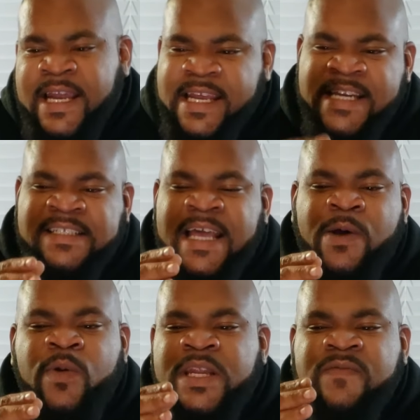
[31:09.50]
And it's not,
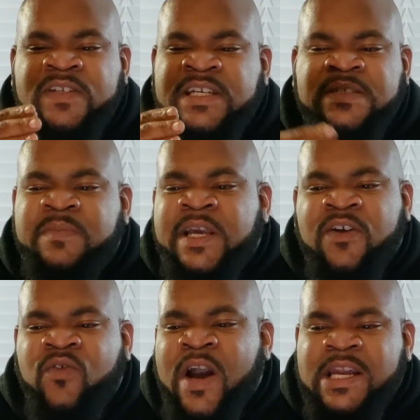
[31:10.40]
it wasn't even just me
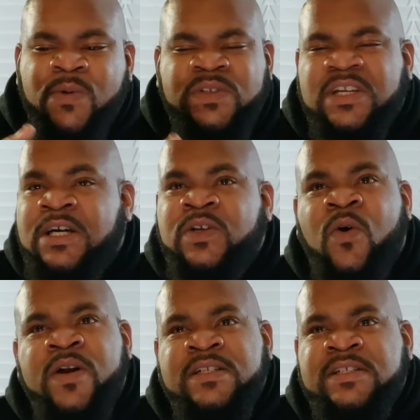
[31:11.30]
and Grind. It was other
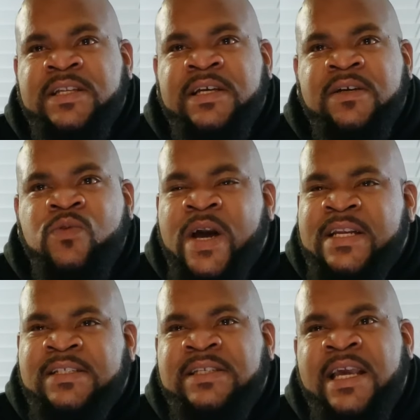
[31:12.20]
artists in there who
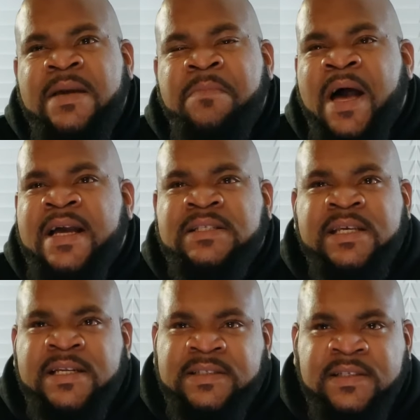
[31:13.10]
had the same
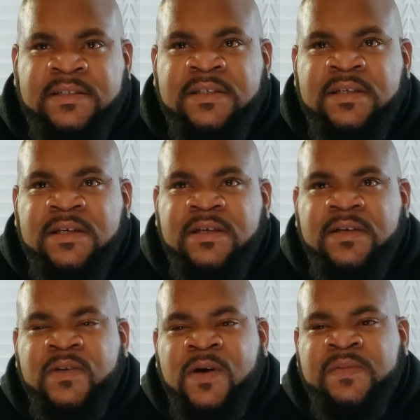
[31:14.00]
mindset as us. Right.
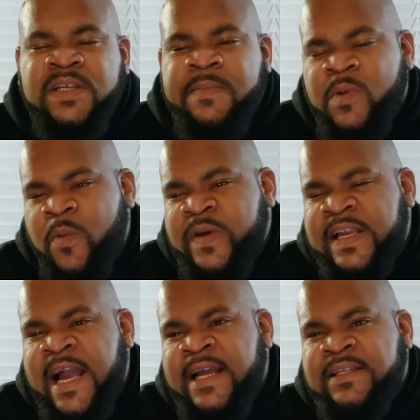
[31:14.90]
You know what I'm saying? But when we
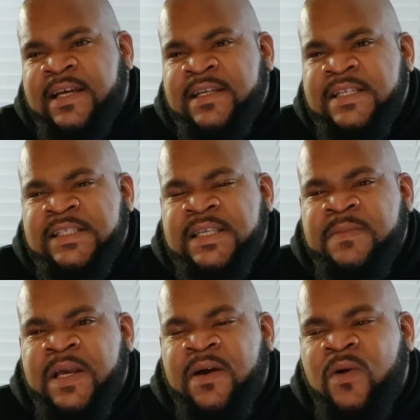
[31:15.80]
got there, it just
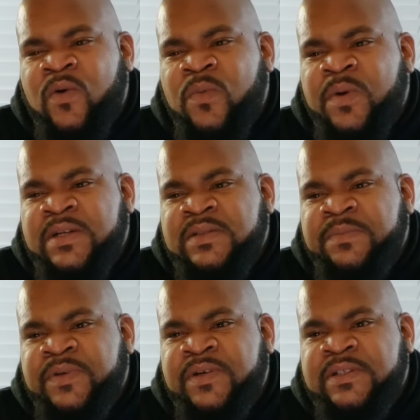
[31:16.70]
seemed like a whole bunch
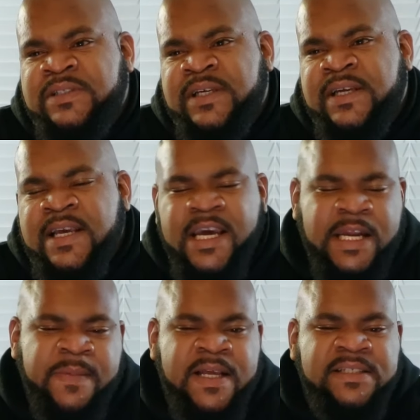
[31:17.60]
of bullshit.
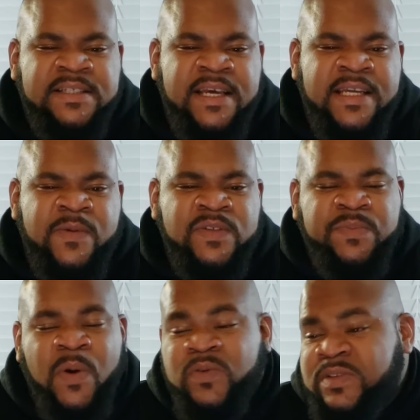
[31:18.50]
And I'm not saying it was
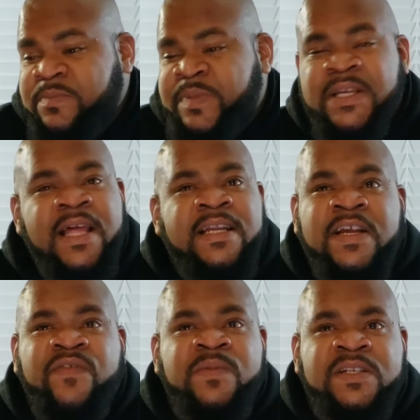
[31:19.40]
supposed to be like
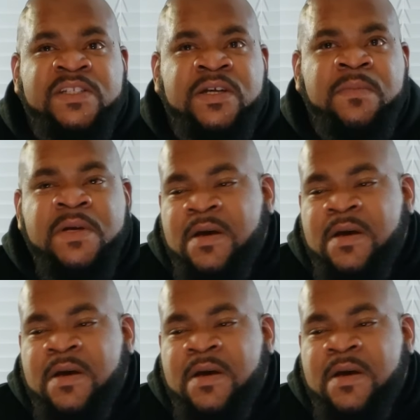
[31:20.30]
that from the jump.